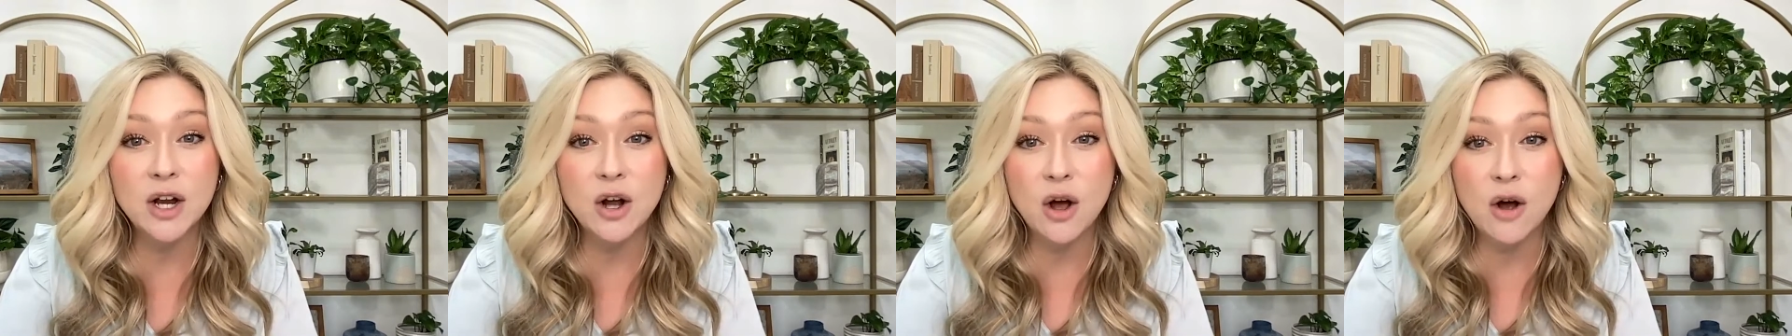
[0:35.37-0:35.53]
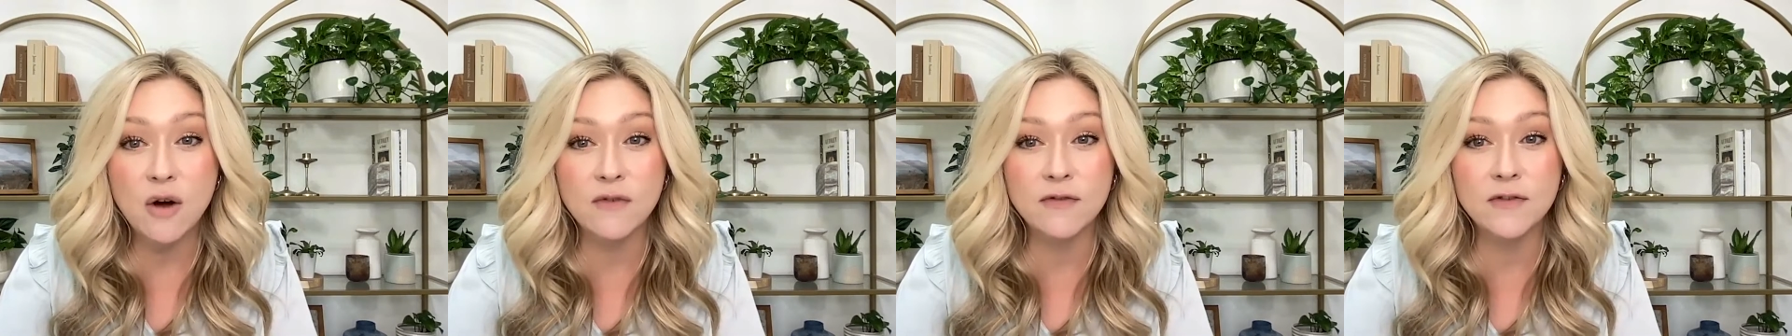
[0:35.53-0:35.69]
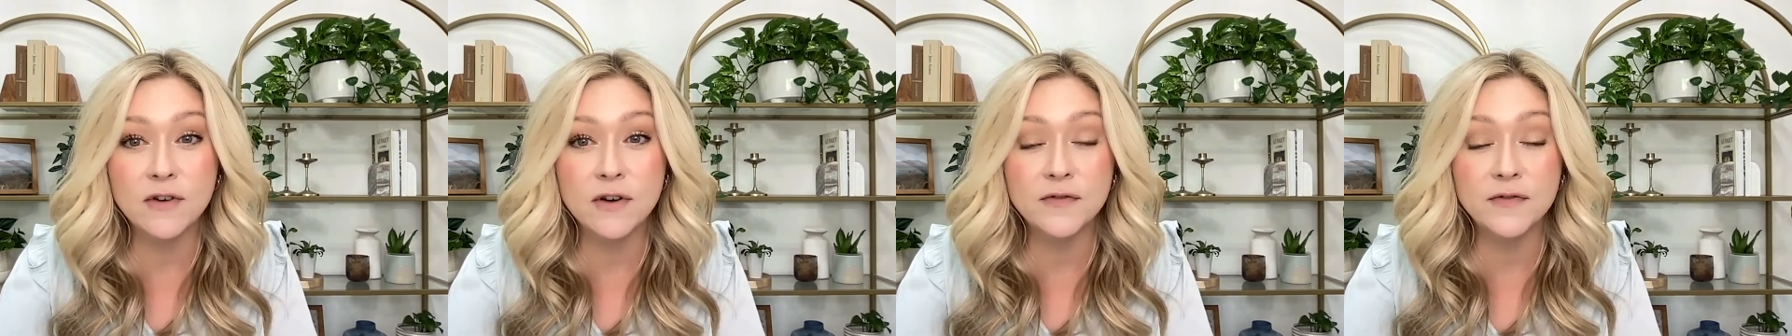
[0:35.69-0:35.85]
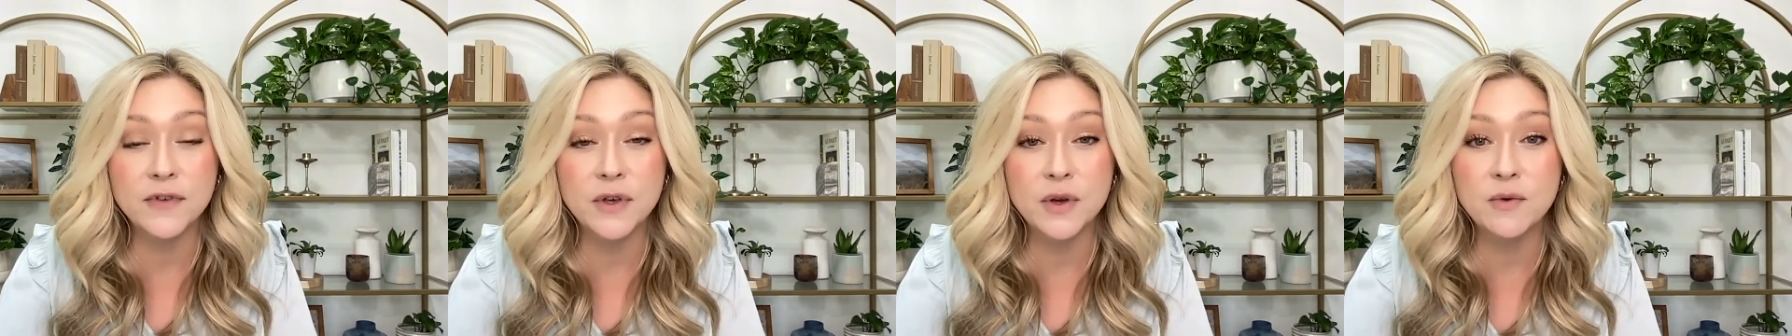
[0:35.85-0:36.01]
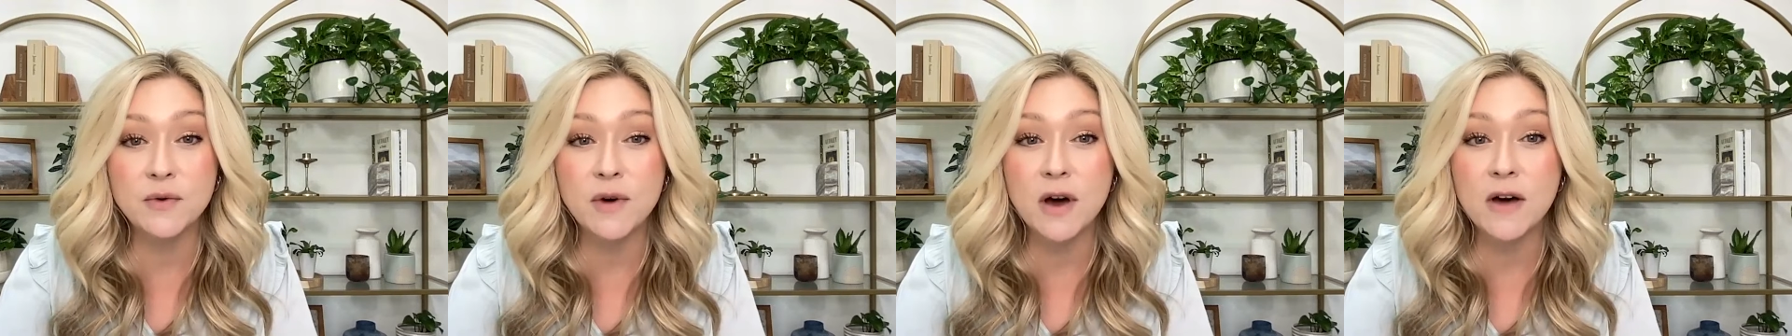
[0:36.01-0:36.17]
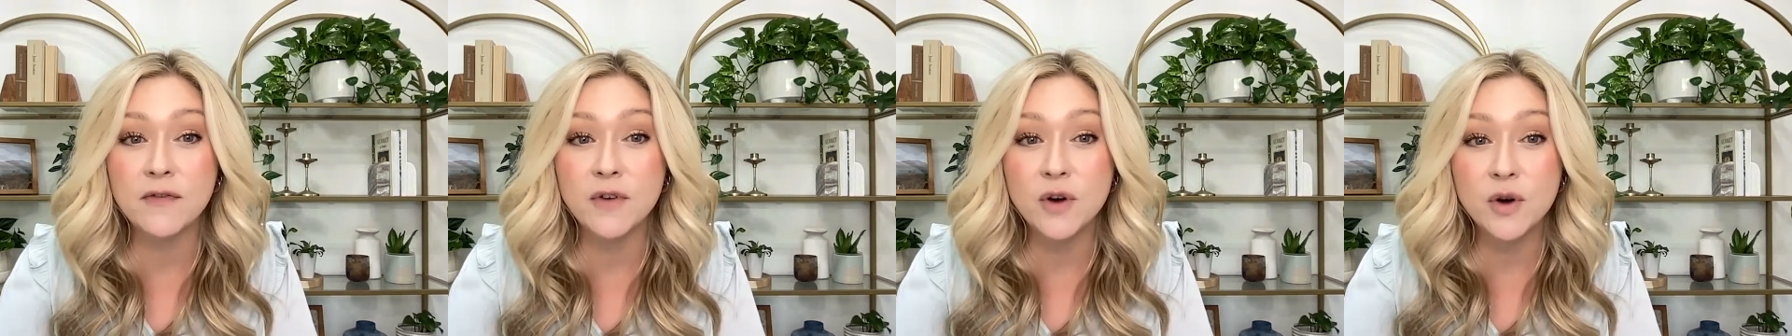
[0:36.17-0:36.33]

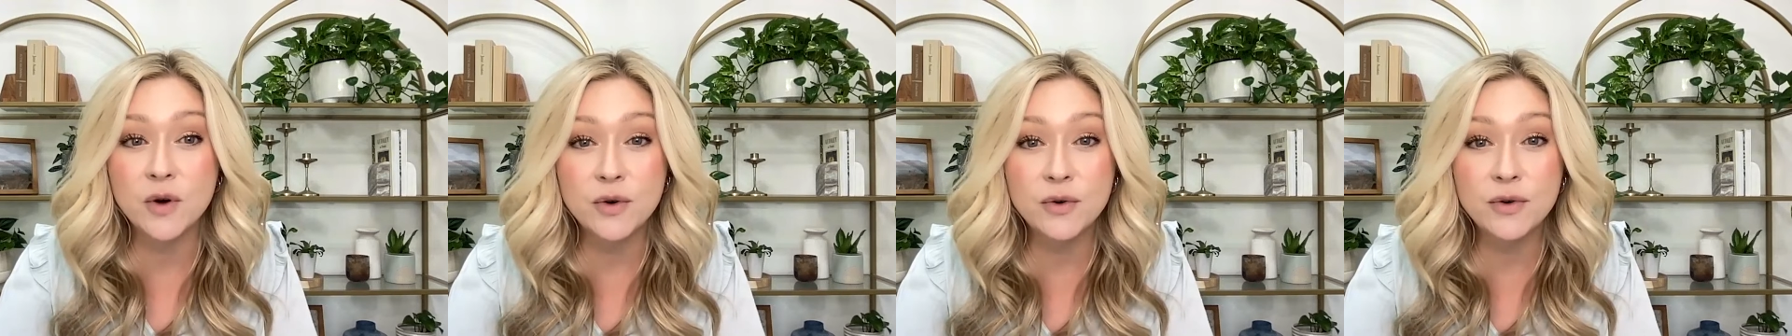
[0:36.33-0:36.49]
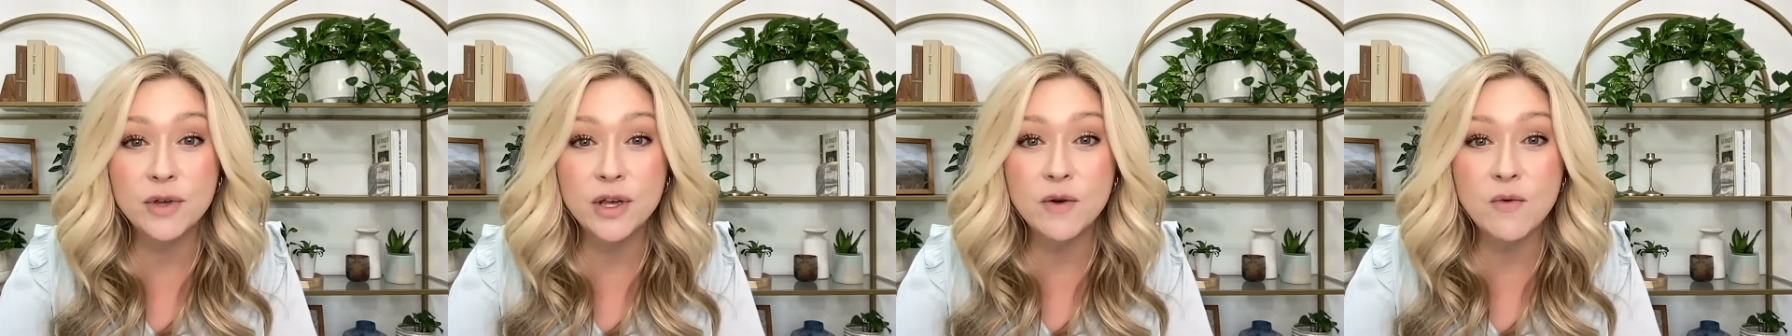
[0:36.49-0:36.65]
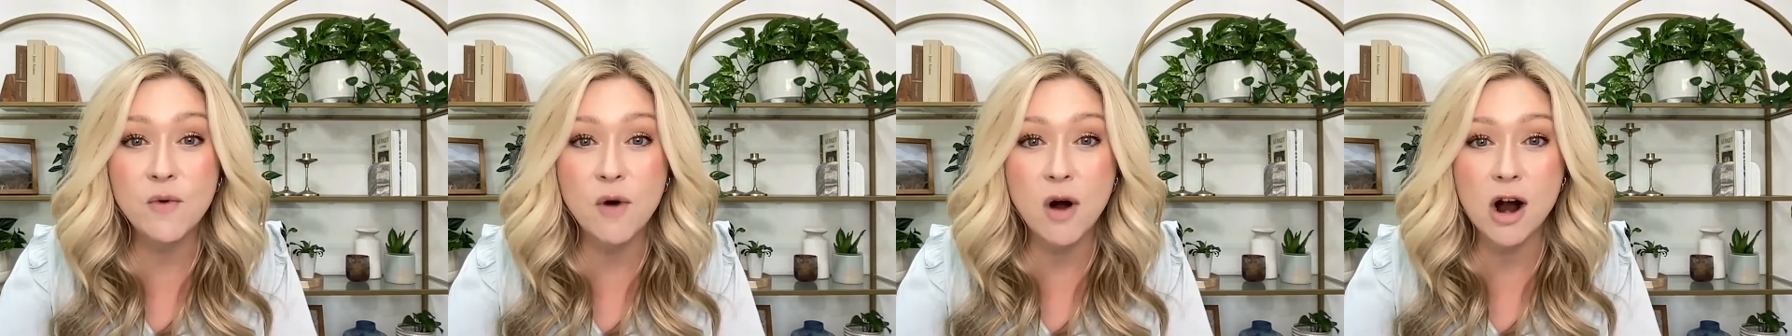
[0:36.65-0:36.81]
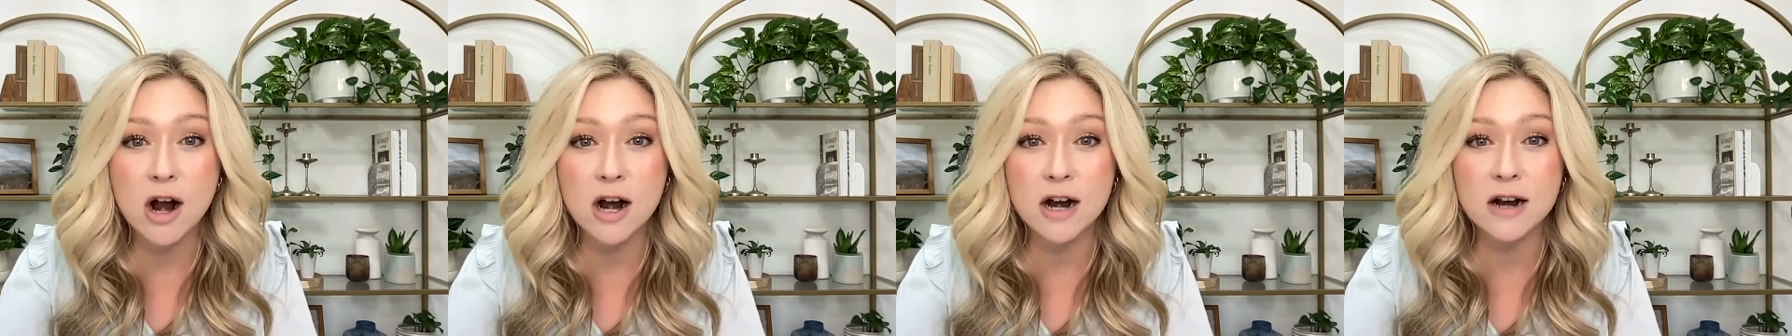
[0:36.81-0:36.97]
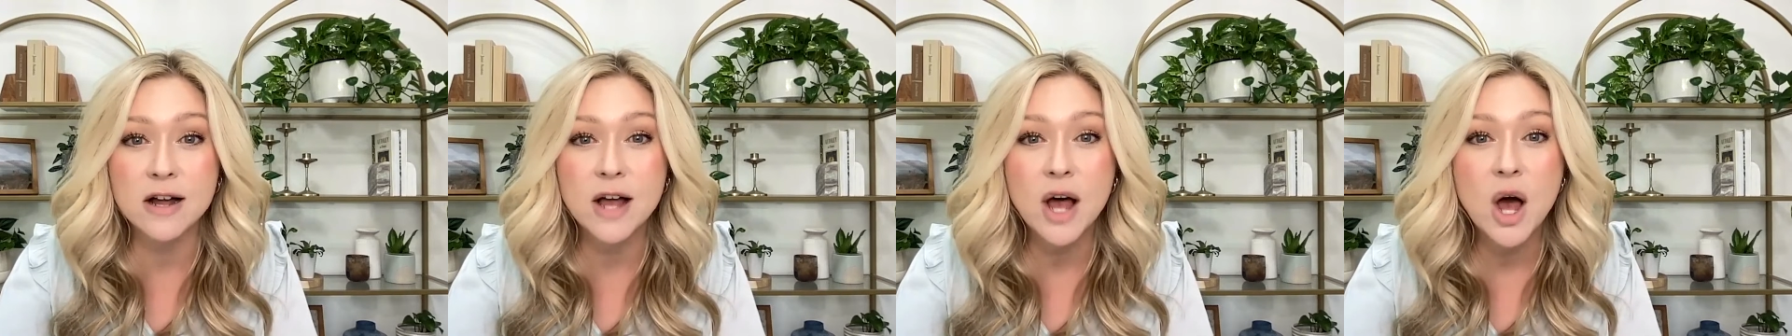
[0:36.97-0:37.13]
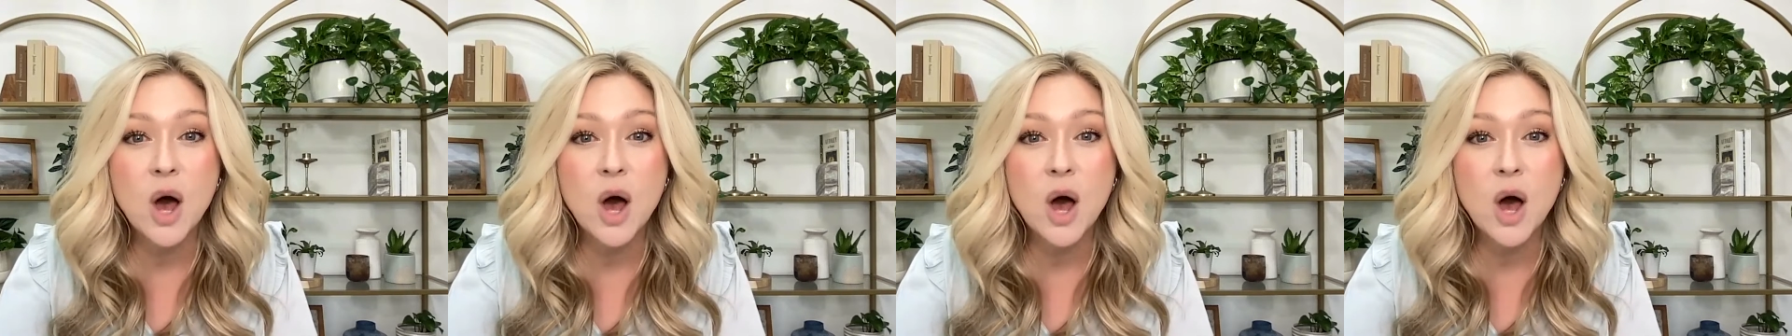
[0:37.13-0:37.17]
overview of who you are,